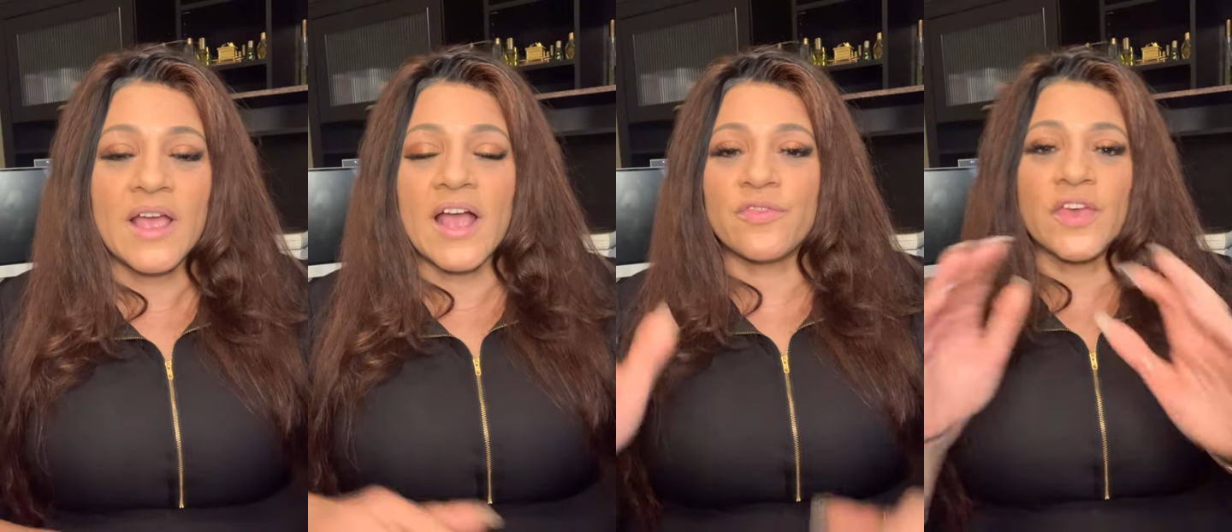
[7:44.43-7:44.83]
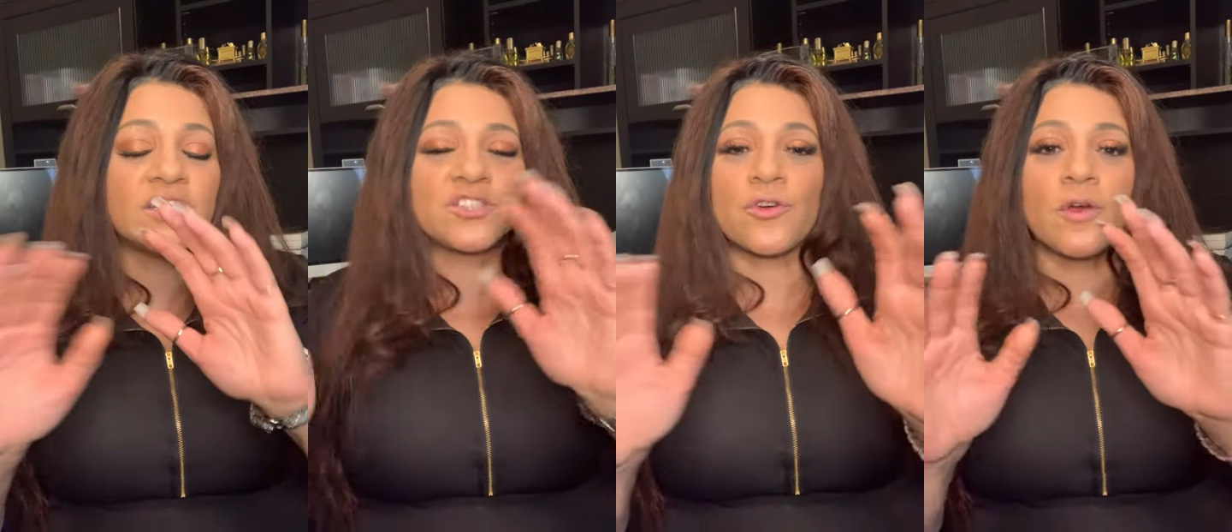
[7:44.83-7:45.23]
and they
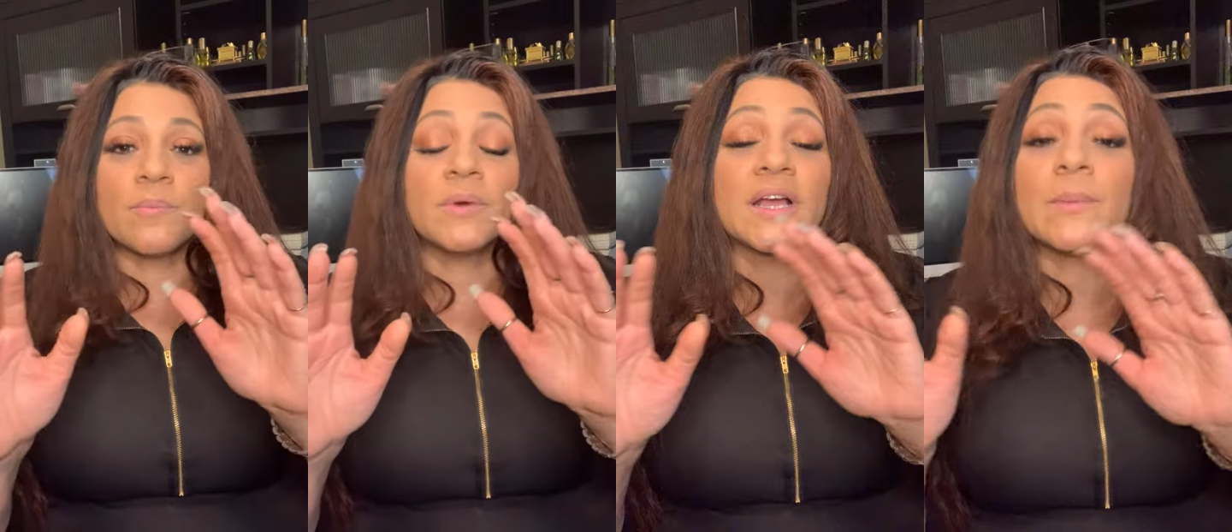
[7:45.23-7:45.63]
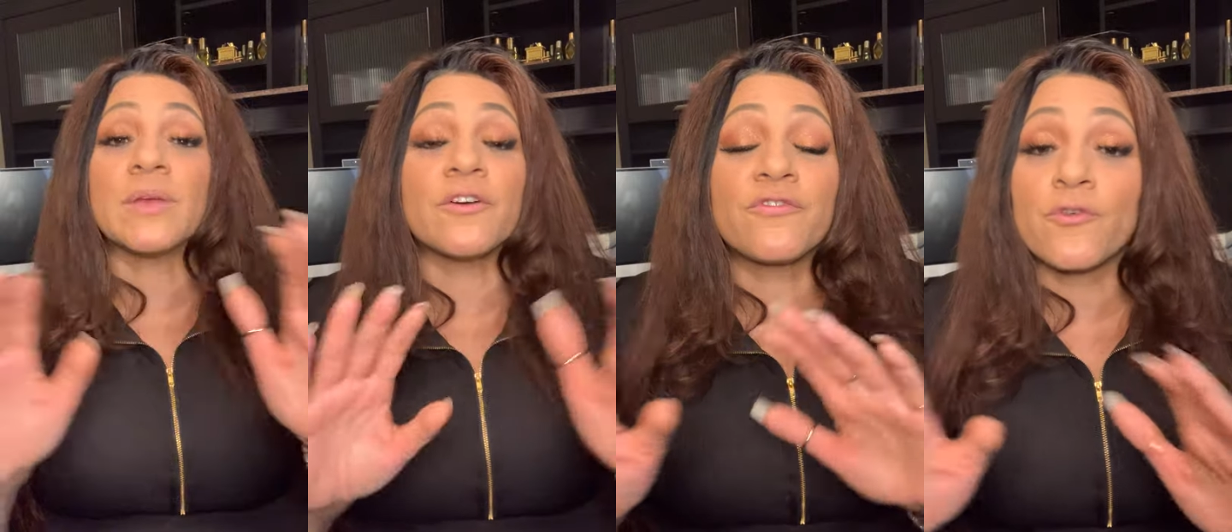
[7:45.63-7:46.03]
start
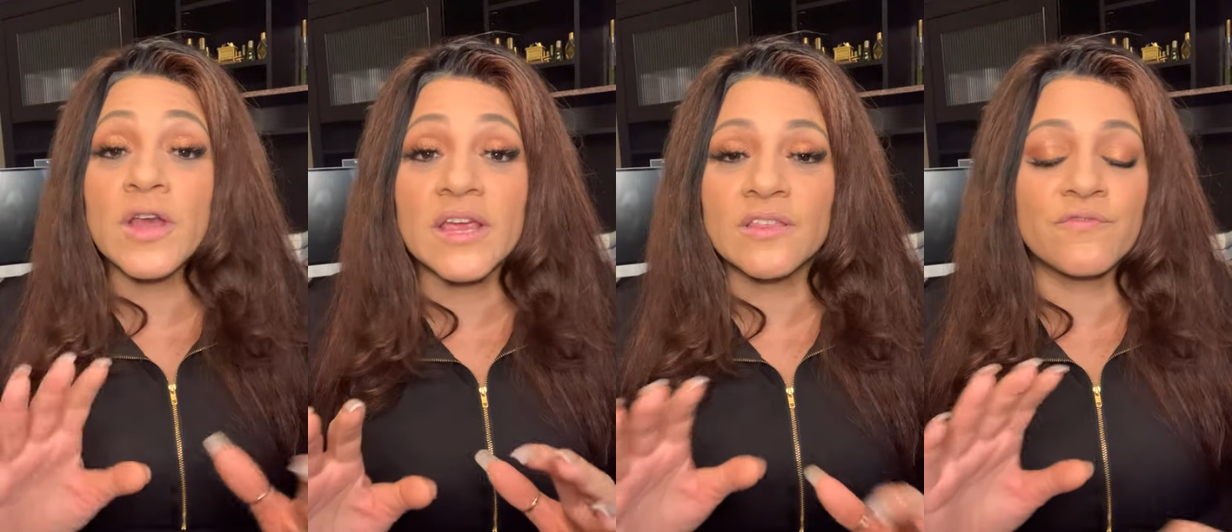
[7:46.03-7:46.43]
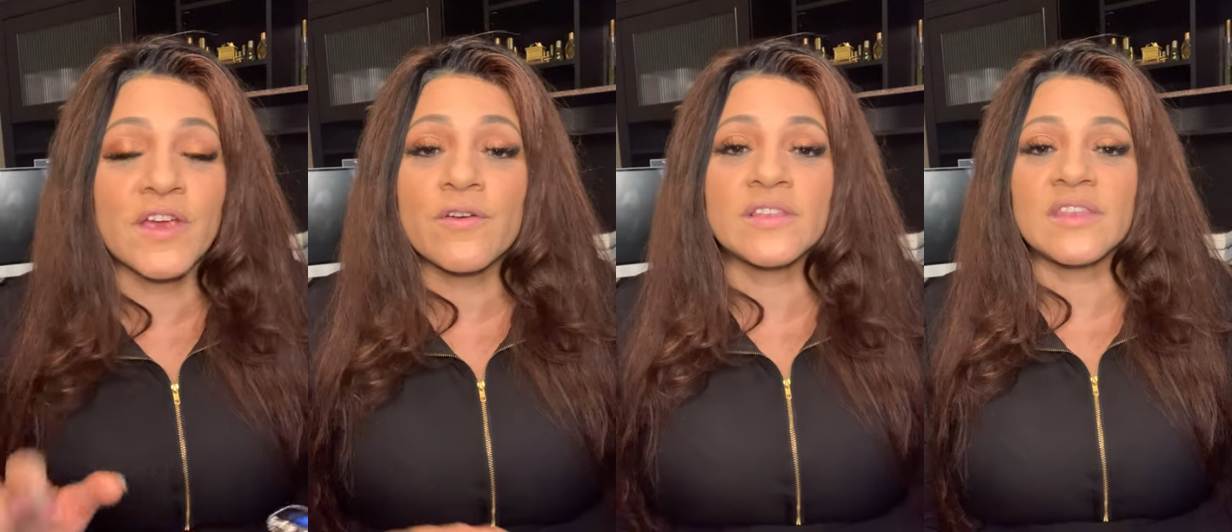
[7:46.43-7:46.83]
becoming afraid the
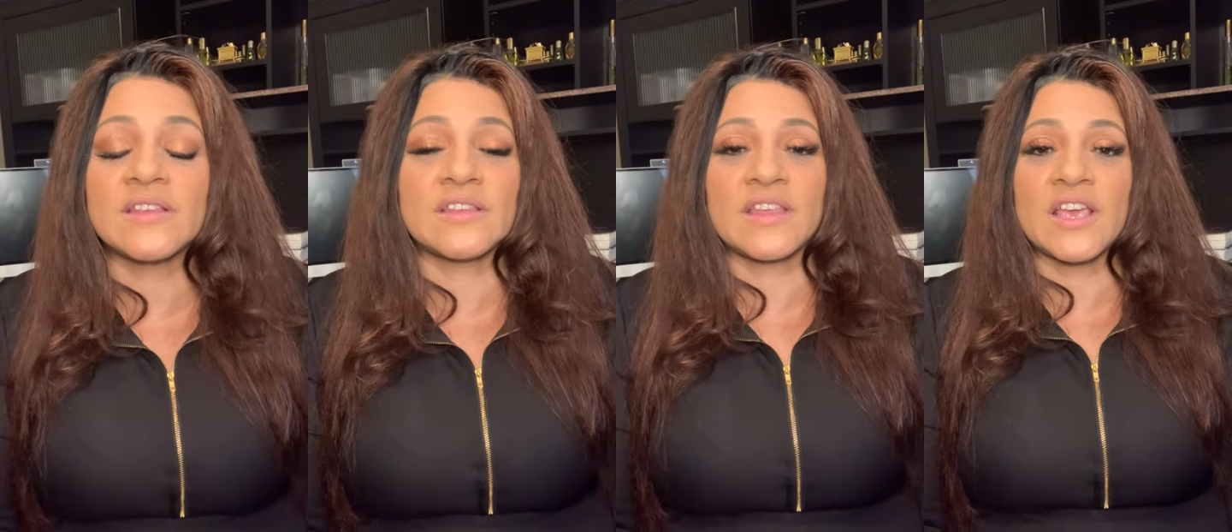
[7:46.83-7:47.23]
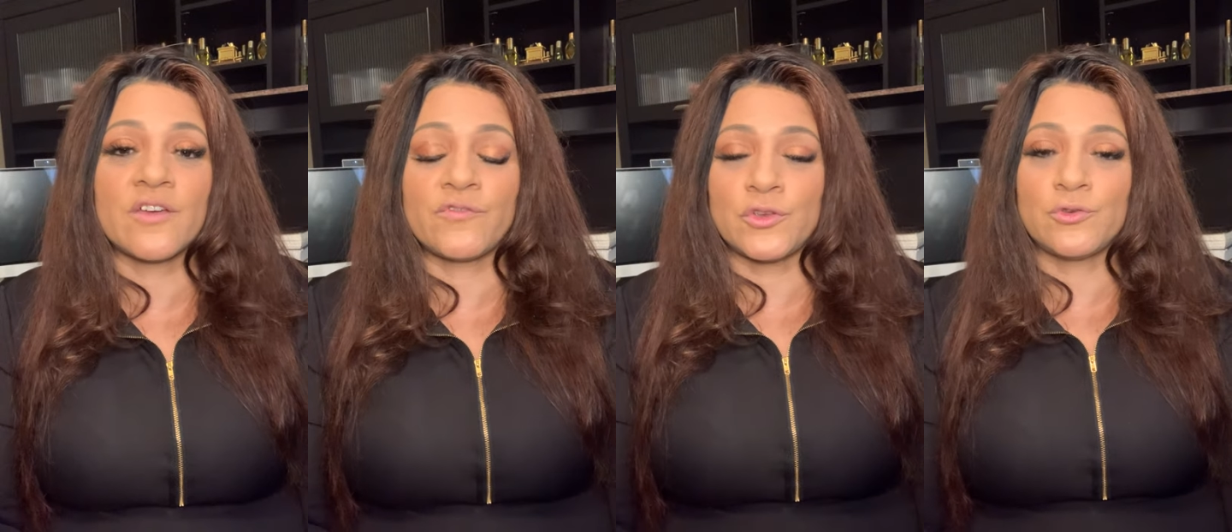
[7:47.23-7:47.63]
very thing that they
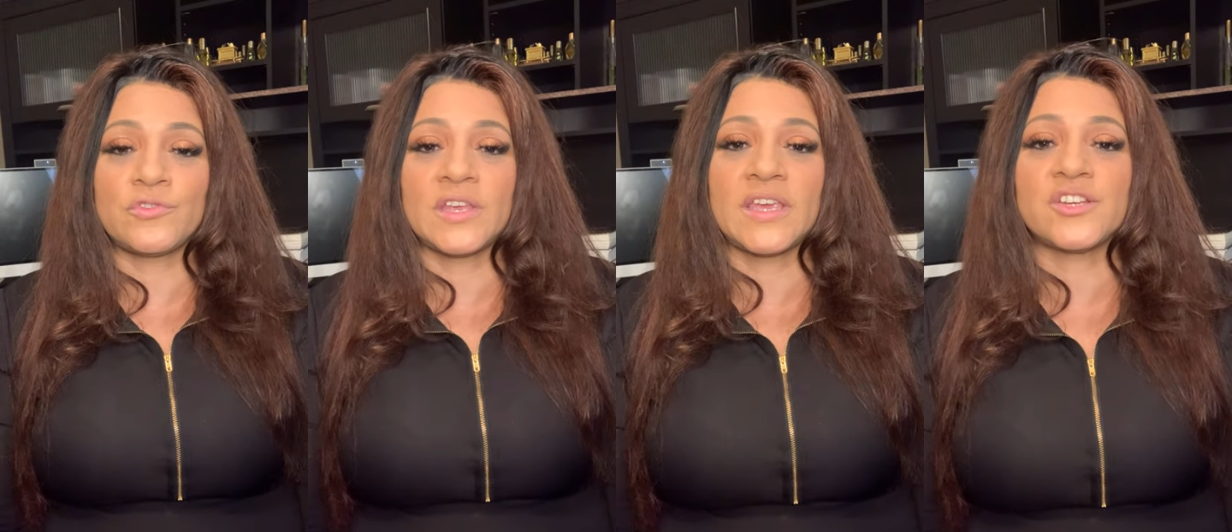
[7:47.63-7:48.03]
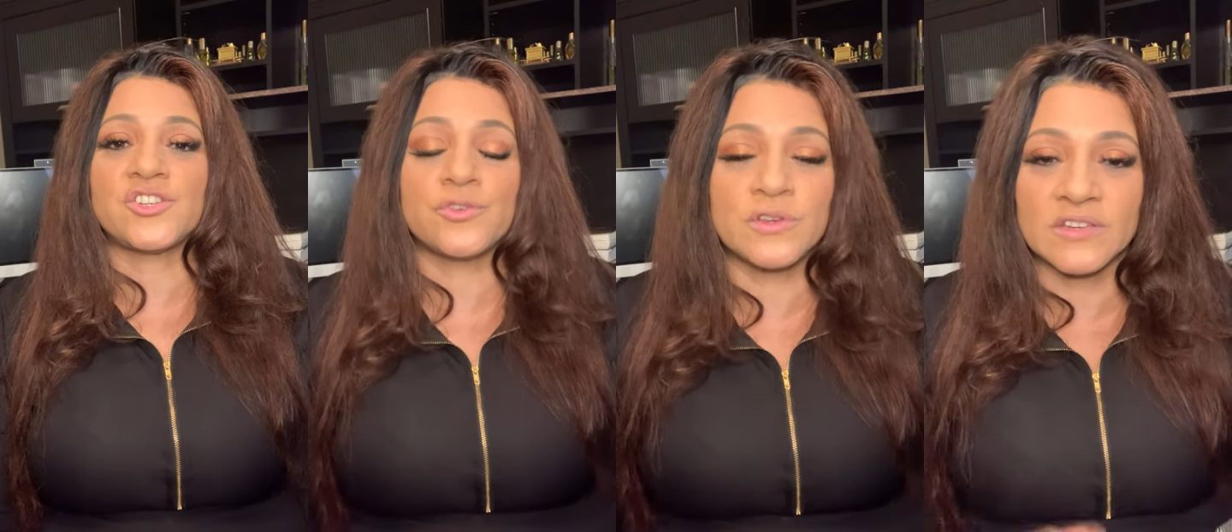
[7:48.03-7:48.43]
have used
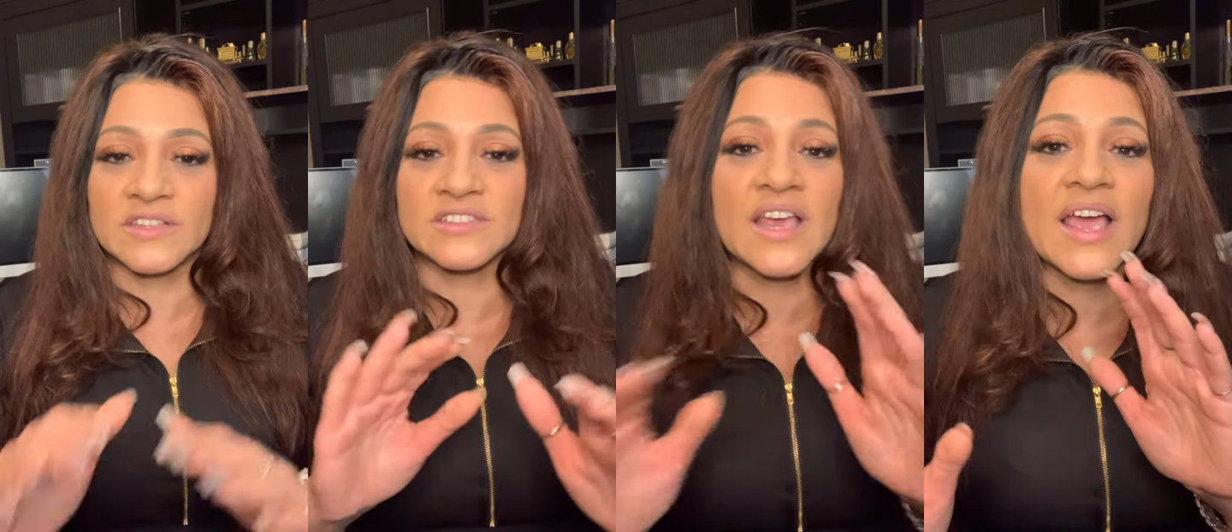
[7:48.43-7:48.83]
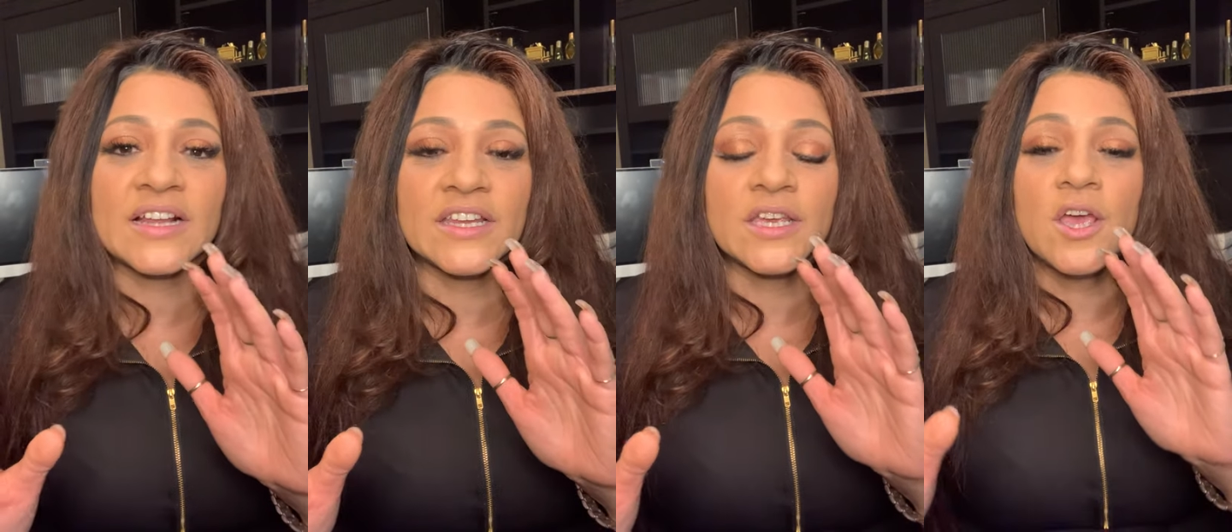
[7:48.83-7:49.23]
against you is
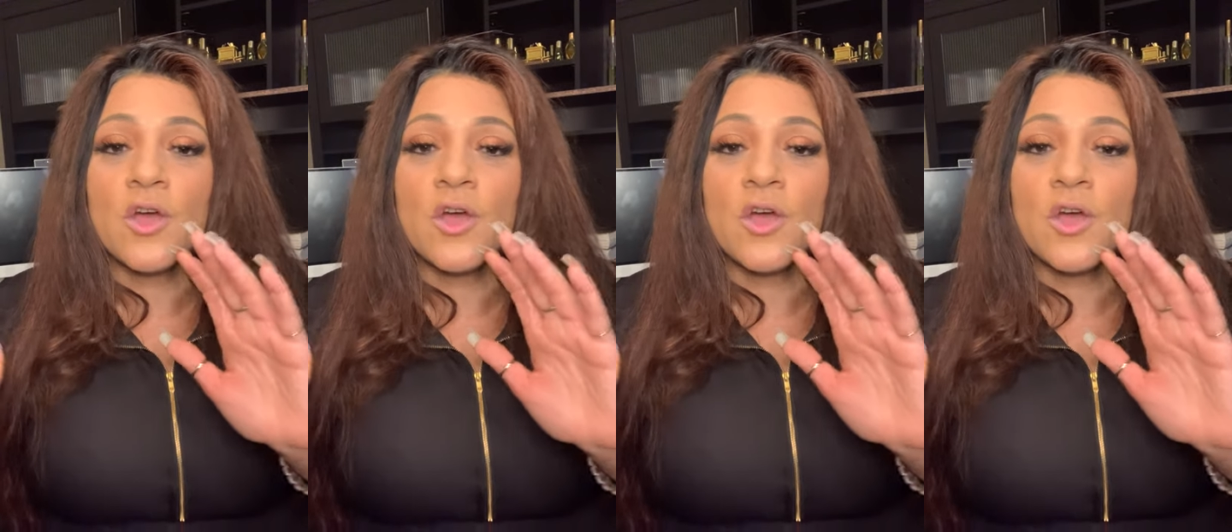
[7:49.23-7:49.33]
exactly